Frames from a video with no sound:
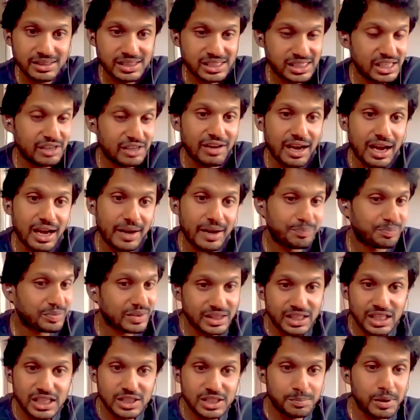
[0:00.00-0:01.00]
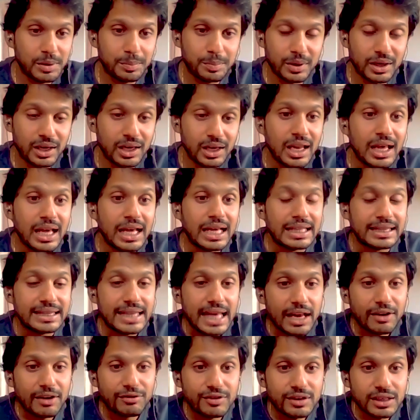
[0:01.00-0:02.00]
Shiva. These people,
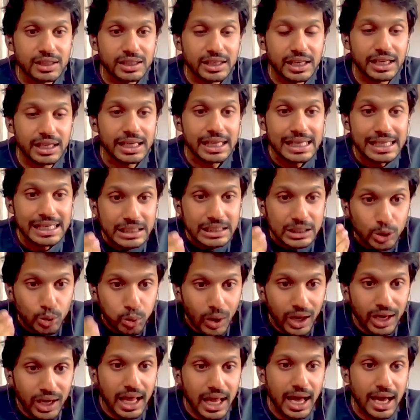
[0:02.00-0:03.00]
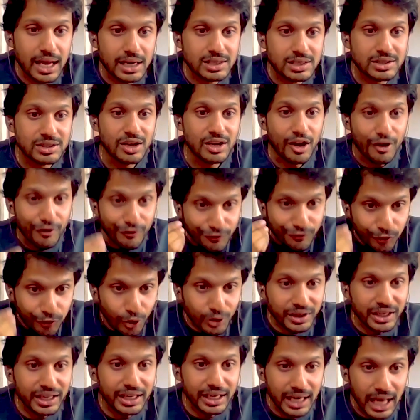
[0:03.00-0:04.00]
they are working 12 hours,
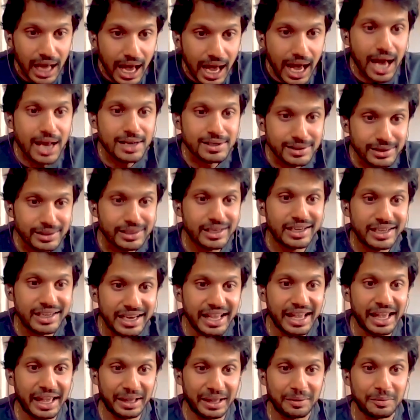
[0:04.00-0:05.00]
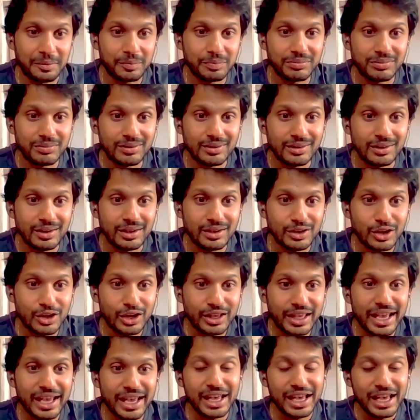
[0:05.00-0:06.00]
14 hours in a day.
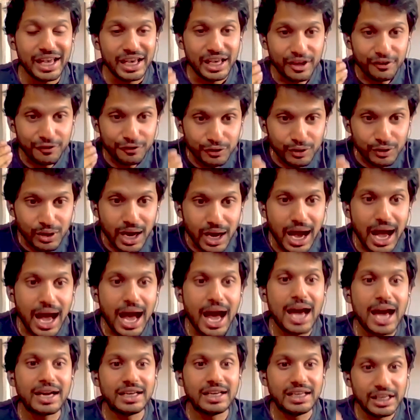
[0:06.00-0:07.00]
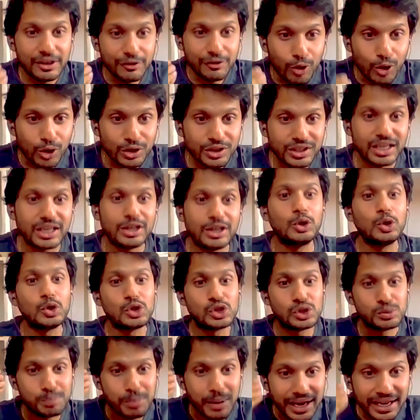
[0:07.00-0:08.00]
Okay, if you are devoted to
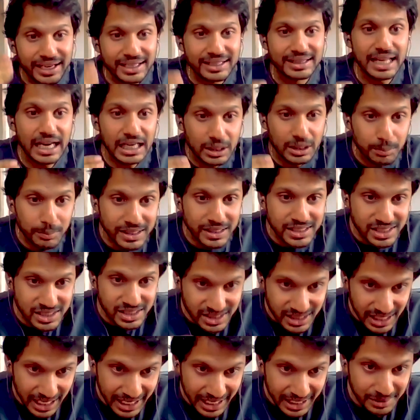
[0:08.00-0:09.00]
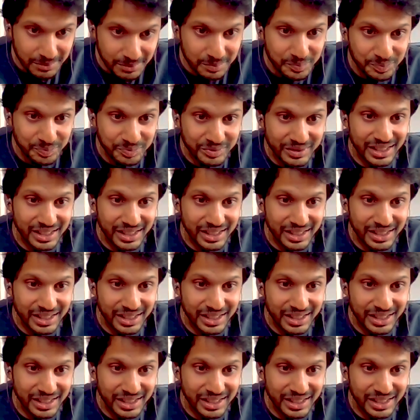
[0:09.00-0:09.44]
spend that much time,